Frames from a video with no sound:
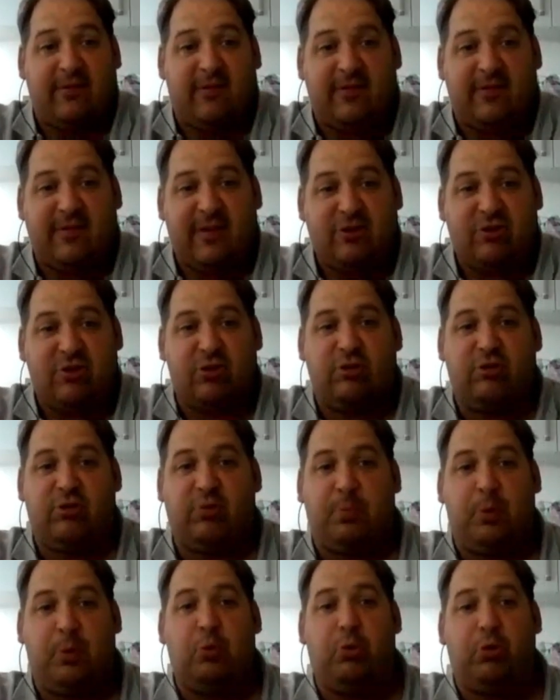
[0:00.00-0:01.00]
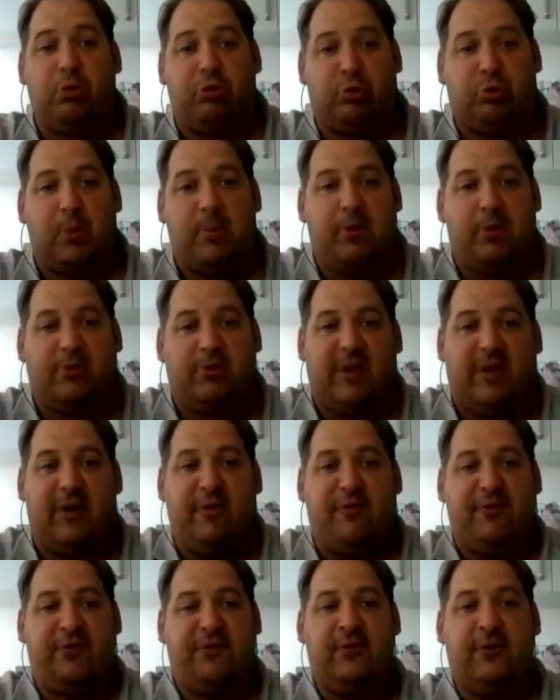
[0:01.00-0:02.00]
a decision to pull the swim
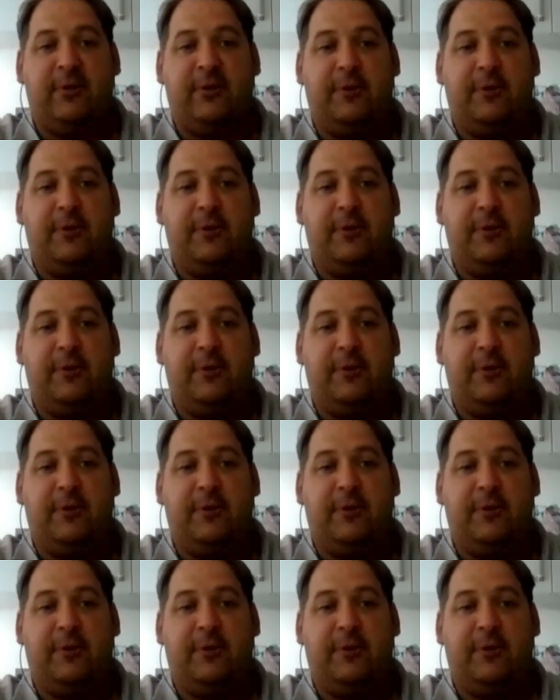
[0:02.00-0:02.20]
yourself.